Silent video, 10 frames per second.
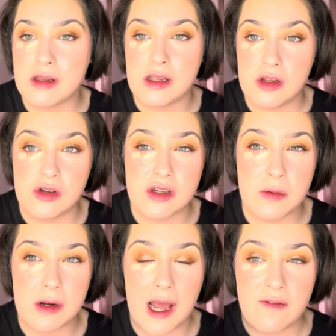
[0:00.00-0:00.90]
usually it
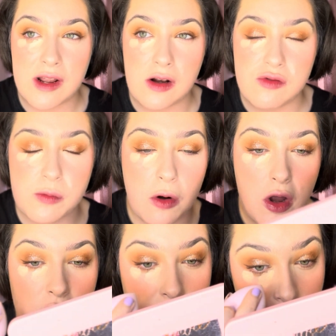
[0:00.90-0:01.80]
would have like loads of
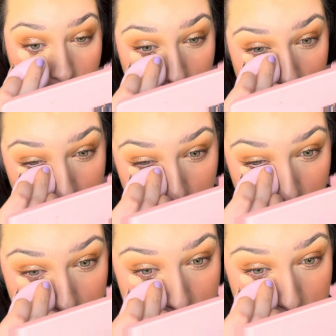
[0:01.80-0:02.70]
product on it already from
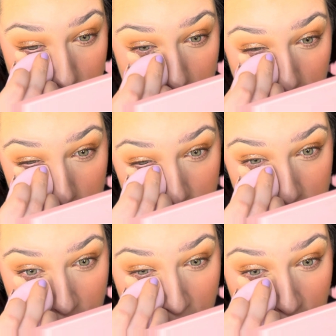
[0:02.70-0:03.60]
when it's been
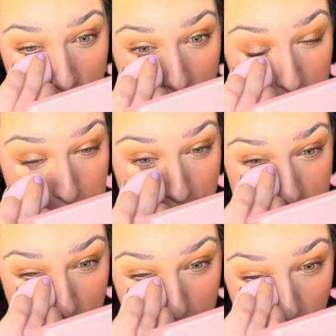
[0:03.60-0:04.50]
kind of built
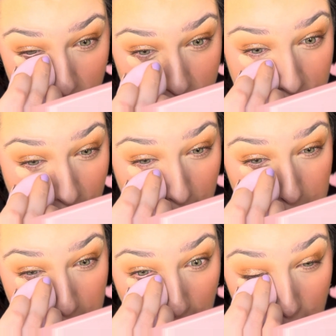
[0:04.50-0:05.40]
up over
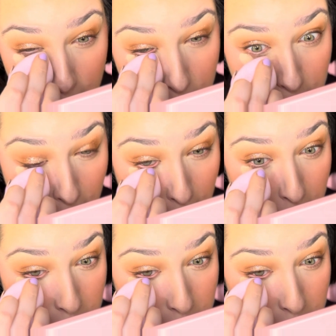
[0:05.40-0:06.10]
time. But